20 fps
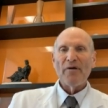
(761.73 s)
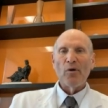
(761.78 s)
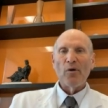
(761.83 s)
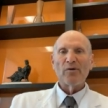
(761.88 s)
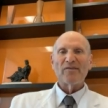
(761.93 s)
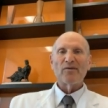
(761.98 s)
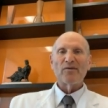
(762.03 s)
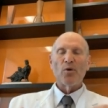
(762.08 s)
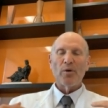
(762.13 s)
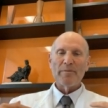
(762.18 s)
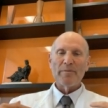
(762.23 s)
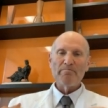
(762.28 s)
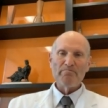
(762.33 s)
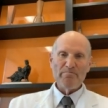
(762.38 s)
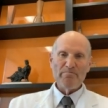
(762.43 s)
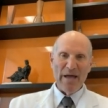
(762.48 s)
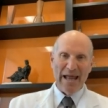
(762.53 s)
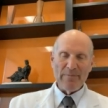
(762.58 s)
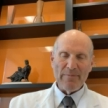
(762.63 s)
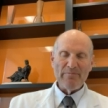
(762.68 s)
folks who are
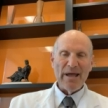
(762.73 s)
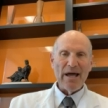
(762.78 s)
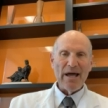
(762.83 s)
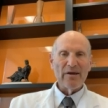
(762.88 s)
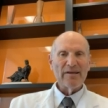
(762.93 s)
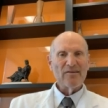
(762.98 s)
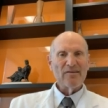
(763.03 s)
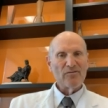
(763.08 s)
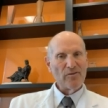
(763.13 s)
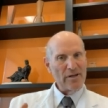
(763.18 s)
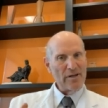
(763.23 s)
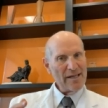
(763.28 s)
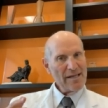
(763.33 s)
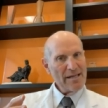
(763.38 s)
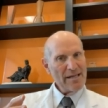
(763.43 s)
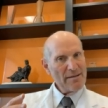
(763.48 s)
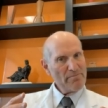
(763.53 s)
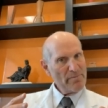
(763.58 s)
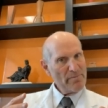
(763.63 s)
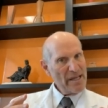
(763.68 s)
bedbound. It's
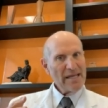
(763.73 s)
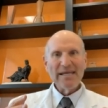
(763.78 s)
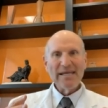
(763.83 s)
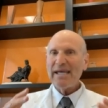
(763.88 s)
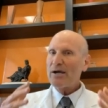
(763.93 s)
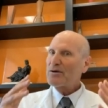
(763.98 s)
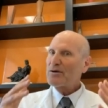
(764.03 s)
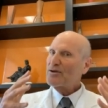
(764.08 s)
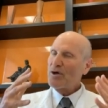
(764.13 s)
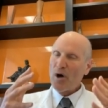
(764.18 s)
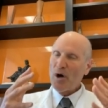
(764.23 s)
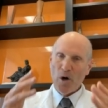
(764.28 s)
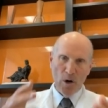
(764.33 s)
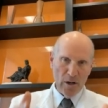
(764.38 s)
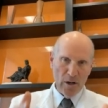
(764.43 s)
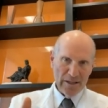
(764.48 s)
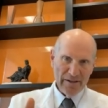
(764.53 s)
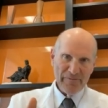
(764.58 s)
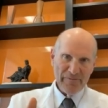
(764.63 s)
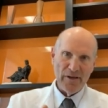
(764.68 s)
really being geared to
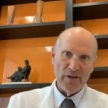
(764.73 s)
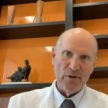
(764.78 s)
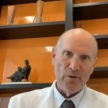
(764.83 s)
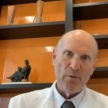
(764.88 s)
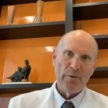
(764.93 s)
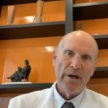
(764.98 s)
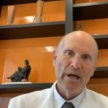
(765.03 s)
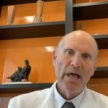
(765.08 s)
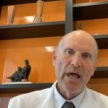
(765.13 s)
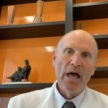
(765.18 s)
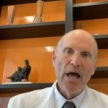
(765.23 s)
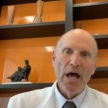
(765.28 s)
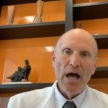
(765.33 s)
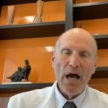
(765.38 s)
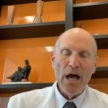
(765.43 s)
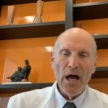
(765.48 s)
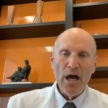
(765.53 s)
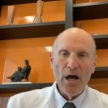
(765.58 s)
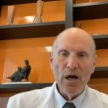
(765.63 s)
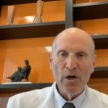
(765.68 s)
all of you
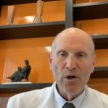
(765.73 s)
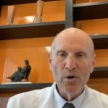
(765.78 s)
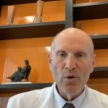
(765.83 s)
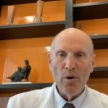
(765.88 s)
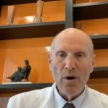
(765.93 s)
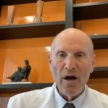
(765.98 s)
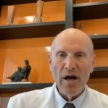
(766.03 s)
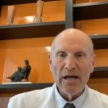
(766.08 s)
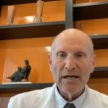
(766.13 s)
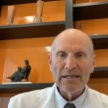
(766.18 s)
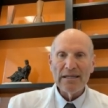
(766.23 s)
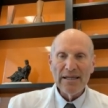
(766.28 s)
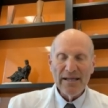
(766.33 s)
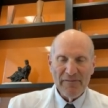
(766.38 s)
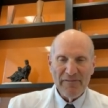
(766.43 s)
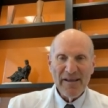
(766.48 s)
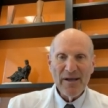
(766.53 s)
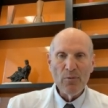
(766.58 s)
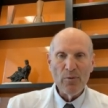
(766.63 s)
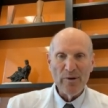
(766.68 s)
uh, who are
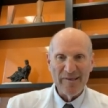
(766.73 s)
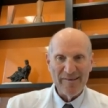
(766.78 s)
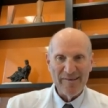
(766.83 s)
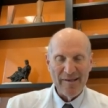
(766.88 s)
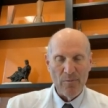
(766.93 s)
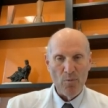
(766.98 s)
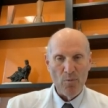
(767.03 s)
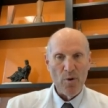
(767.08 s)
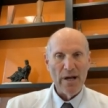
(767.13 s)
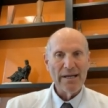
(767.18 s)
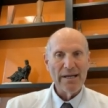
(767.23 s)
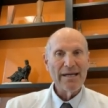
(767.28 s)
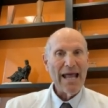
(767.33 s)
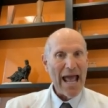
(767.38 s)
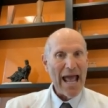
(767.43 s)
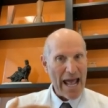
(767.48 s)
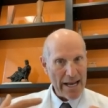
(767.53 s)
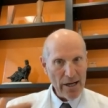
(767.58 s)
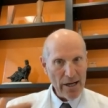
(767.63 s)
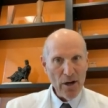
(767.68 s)
living with
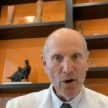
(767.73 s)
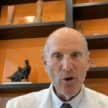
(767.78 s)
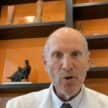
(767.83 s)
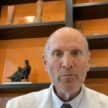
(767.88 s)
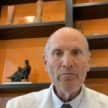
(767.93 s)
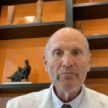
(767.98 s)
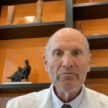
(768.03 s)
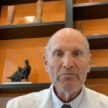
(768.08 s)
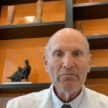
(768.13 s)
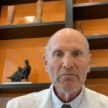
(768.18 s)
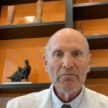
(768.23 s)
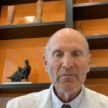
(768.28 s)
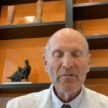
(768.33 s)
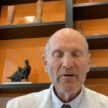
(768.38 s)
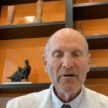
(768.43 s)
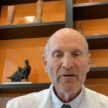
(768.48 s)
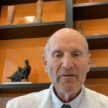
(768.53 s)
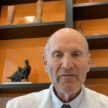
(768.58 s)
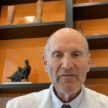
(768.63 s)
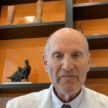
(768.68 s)
someone at home,
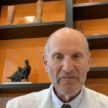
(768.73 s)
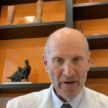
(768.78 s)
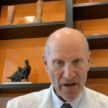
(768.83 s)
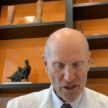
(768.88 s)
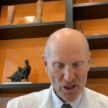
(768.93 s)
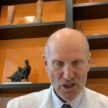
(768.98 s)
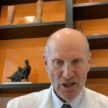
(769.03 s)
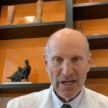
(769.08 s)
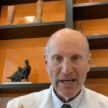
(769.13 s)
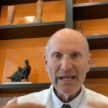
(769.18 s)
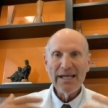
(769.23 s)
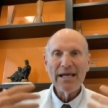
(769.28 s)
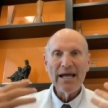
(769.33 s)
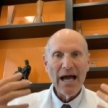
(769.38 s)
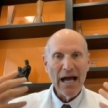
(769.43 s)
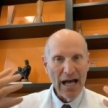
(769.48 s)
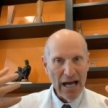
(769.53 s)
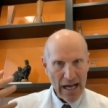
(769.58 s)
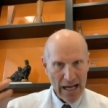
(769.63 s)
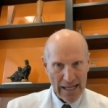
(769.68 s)

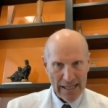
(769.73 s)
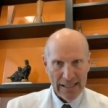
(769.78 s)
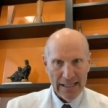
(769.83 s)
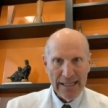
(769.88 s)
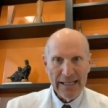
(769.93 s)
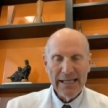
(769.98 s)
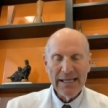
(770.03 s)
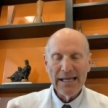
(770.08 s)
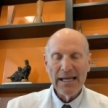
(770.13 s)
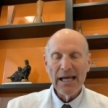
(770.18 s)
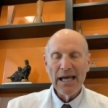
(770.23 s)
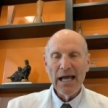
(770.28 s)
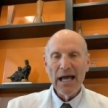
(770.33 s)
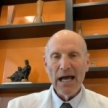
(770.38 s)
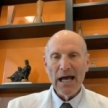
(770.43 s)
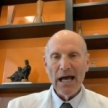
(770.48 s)
functioning highly